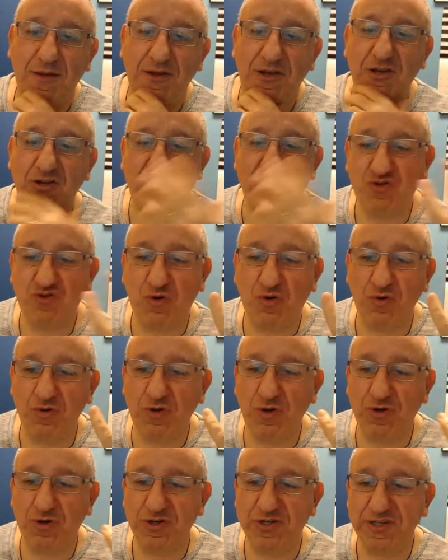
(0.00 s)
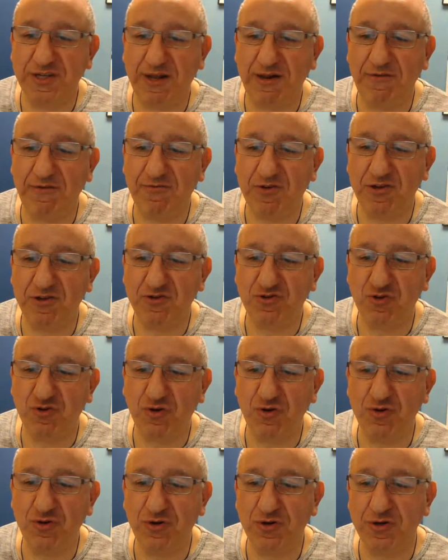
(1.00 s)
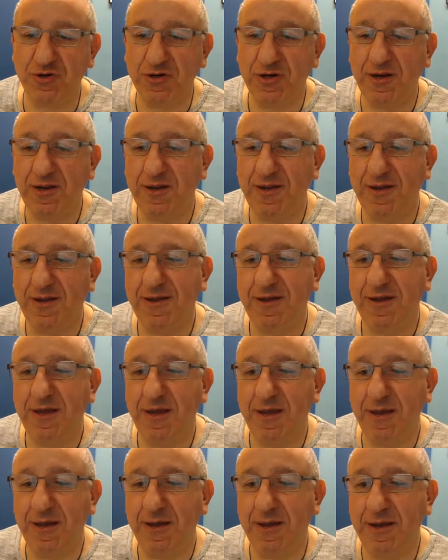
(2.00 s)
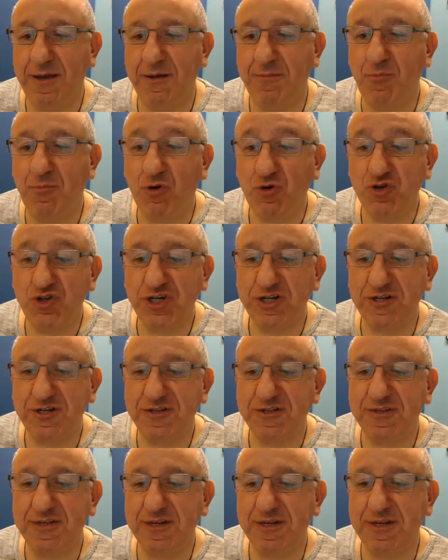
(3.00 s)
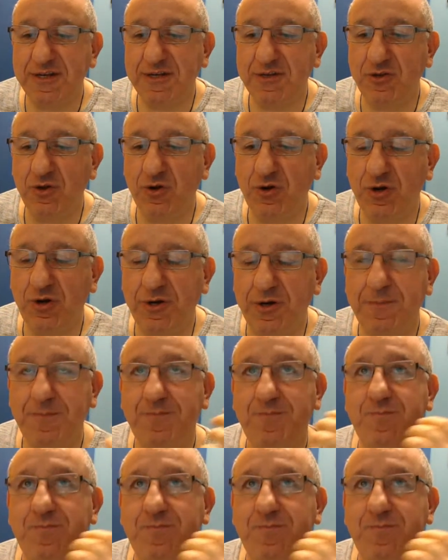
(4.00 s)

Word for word: Control yourself, control your uh, emotions and your